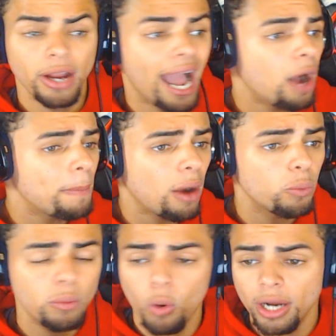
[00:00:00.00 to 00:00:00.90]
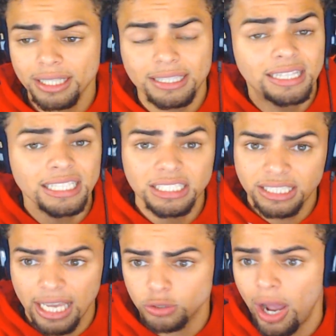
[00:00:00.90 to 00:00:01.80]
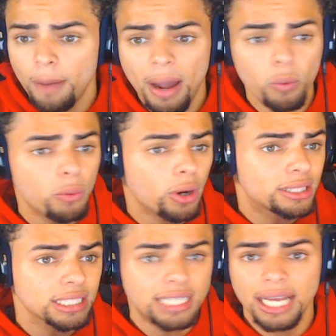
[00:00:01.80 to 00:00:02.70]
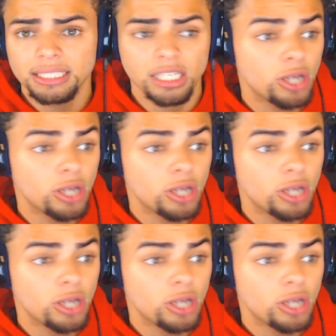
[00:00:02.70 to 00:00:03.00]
How about we work this schedule? How about we work this kind of schedule?